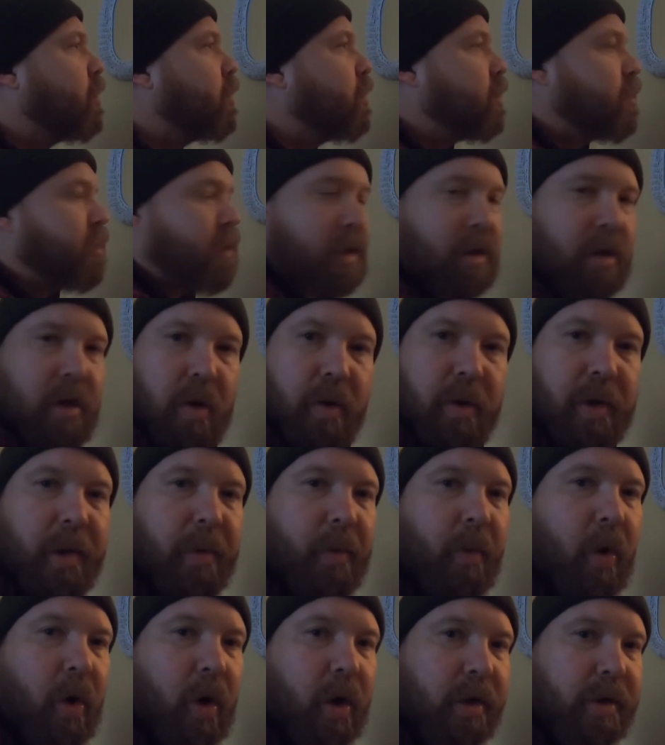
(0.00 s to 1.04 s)
Did it go in the
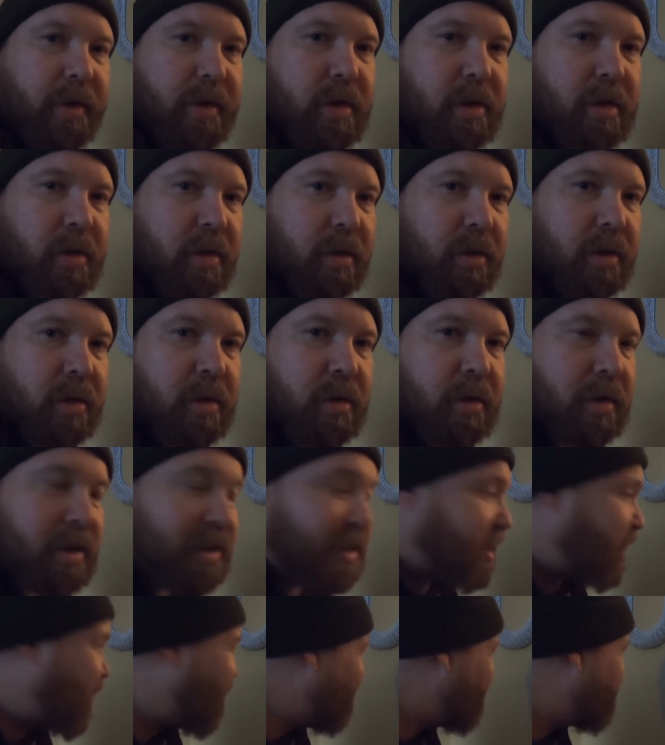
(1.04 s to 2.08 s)
walls?
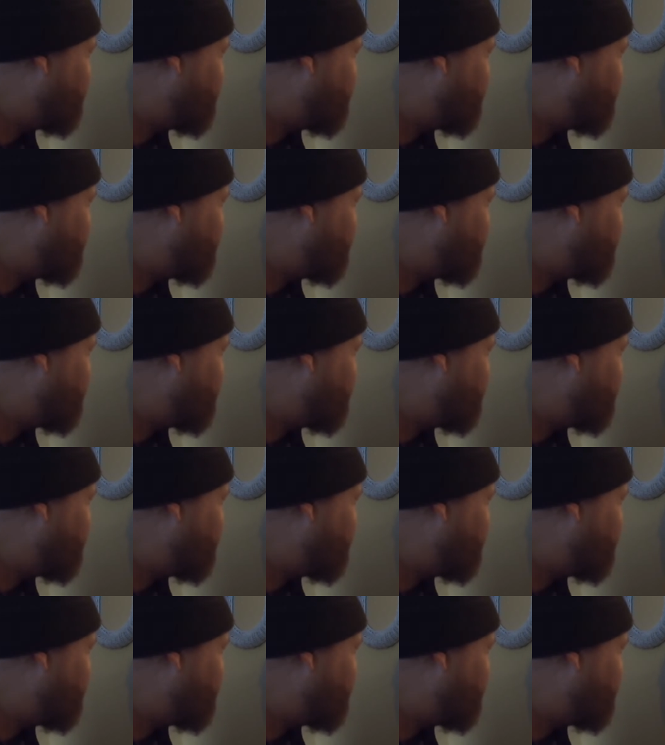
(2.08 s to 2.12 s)
Is it in the